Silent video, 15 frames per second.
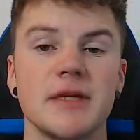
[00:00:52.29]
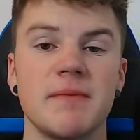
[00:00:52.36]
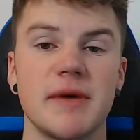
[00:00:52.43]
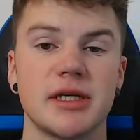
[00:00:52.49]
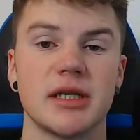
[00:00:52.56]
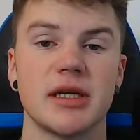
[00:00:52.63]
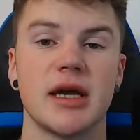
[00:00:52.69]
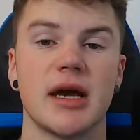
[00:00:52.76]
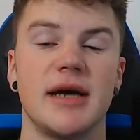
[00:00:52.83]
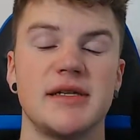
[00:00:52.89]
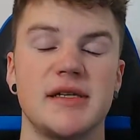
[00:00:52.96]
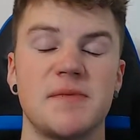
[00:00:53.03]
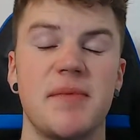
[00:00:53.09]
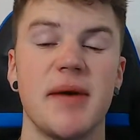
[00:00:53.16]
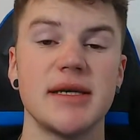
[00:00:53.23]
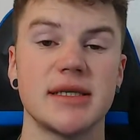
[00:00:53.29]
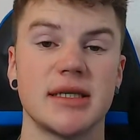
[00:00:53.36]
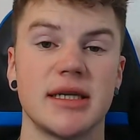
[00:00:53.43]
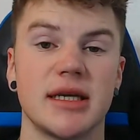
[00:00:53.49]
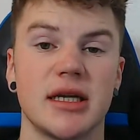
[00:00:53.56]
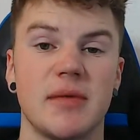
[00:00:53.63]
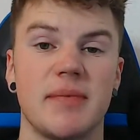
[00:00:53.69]
mission guys, is
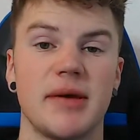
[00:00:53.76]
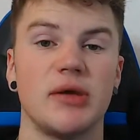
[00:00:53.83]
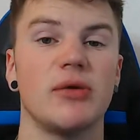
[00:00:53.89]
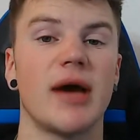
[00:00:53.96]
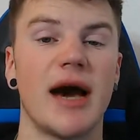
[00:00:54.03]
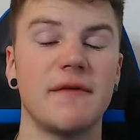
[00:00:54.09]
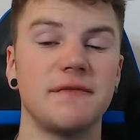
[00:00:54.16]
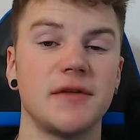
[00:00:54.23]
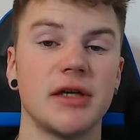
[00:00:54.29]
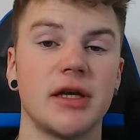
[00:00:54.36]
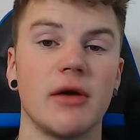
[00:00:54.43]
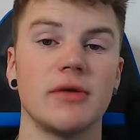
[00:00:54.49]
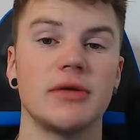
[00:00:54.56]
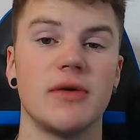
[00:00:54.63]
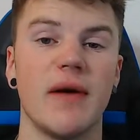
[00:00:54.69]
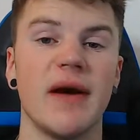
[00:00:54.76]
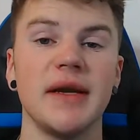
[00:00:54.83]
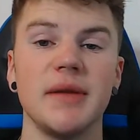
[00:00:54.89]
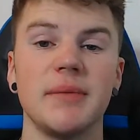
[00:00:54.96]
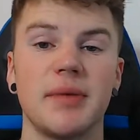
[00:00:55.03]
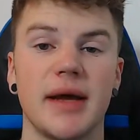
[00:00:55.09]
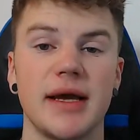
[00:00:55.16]
basically going to be you have to go to
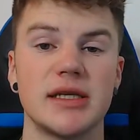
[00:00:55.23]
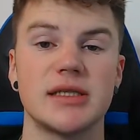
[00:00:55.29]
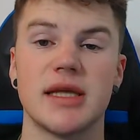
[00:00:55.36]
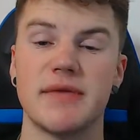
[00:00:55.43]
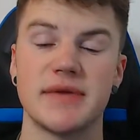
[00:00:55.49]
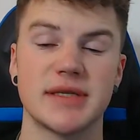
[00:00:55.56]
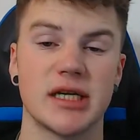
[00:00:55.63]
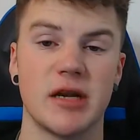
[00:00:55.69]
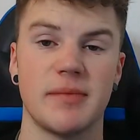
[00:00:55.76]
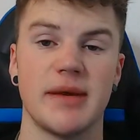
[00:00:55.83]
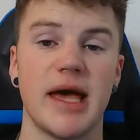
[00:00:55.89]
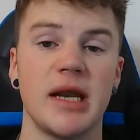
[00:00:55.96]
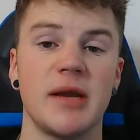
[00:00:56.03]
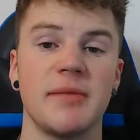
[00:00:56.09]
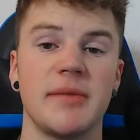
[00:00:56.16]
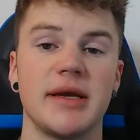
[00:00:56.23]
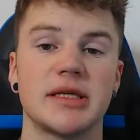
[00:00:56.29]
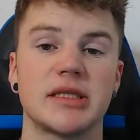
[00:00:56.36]
any place that there's going to be enemies,